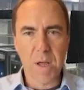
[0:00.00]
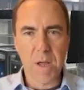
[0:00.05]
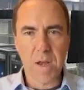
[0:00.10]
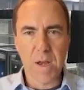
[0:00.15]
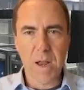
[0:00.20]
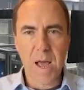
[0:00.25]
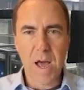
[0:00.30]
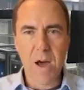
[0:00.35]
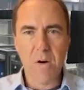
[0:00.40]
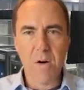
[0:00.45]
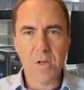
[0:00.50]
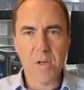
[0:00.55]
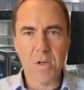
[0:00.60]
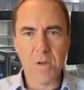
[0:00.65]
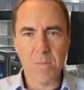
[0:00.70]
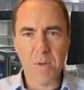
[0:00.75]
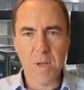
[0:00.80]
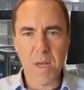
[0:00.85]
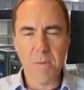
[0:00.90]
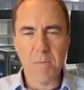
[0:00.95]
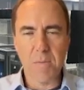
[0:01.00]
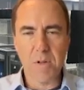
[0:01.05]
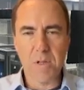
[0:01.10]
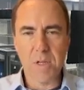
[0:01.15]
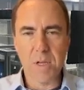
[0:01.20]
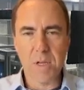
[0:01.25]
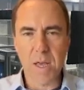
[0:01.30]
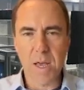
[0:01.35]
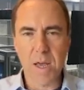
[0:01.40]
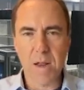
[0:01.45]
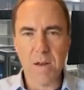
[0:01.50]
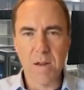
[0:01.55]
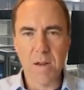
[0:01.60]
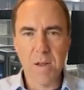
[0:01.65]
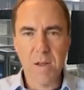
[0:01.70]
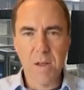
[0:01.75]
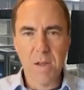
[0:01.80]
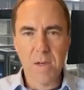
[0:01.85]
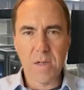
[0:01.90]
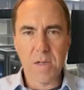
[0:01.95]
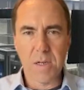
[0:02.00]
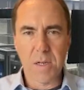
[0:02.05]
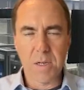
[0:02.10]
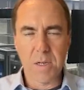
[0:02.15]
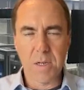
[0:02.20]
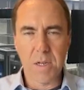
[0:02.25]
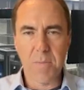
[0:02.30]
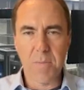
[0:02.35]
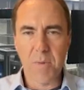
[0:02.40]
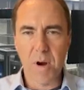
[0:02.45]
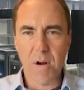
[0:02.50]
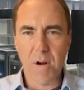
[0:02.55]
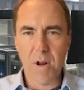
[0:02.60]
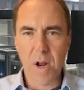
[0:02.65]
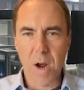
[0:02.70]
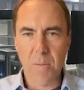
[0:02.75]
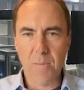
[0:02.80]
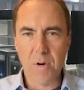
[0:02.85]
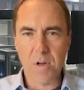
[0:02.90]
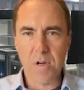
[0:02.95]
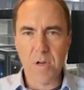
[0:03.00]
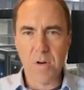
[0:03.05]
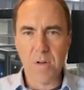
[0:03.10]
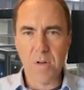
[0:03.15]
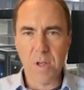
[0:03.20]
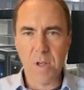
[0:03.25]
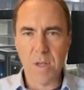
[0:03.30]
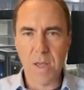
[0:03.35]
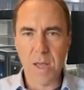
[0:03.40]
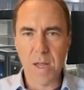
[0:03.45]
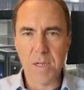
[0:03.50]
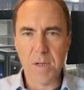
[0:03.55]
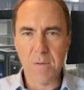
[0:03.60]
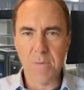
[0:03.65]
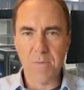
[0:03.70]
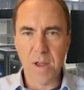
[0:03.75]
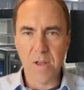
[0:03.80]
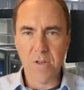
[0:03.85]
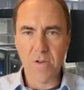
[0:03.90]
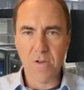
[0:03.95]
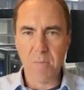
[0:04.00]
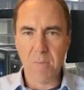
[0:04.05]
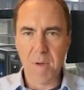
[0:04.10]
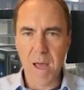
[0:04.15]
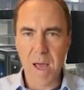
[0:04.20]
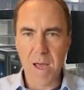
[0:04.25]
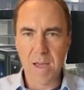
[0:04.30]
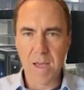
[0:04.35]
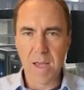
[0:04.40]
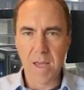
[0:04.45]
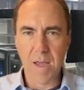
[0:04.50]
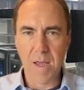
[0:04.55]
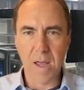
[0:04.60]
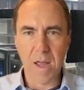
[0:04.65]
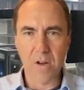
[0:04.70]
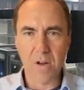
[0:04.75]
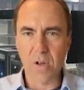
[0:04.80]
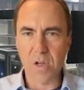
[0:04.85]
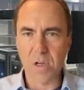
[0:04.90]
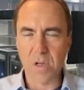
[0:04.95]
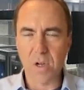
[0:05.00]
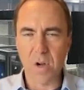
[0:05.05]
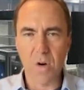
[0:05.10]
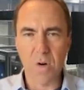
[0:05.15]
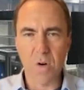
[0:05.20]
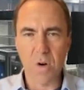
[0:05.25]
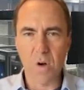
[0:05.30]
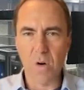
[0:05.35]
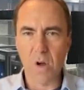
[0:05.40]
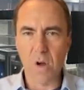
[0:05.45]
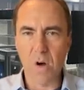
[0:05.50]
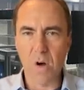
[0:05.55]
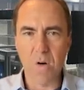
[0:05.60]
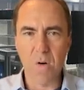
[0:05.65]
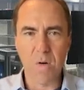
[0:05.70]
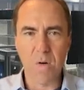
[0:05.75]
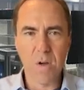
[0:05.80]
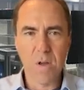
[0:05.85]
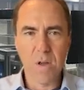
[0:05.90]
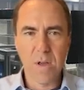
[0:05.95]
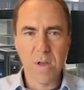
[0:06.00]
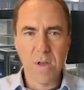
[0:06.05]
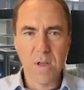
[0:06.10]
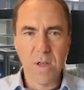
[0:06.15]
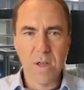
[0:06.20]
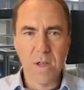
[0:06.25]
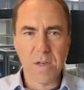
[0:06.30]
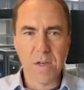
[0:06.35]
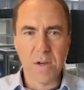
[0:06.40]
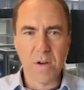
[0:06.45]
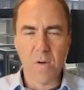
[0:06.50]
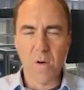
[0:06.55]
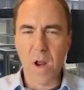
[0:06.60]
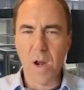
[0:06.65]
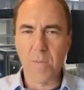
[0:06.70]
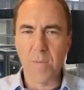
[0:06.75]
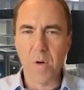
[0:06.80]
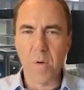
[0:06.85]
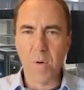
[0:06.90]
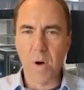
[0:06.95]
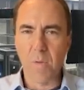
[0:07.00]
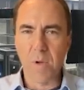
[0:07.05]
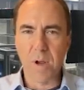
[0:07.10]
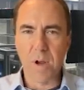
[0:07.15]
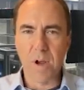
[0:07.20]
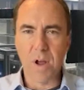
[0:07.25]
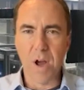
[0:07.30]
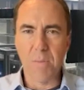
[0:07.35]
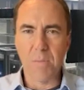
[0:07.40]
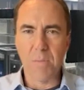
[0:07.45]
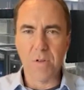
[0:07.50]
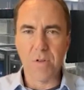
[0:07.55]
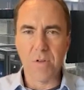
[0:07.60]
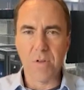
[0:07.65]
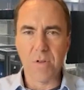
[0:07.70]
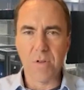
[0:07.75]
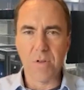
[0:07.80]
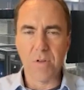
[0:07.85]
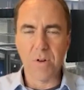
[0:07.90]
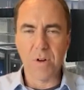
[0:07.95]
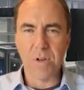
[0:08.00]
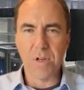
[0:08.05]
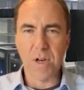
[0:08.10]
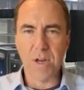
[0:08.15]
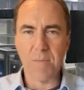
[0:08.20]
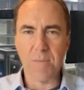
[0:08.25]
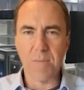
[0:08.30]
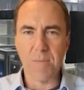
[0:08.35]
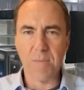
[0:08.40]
now to be able to get to see a market opportunity, get some venture backing, and just go, it's incredible what we accomplish in a short time.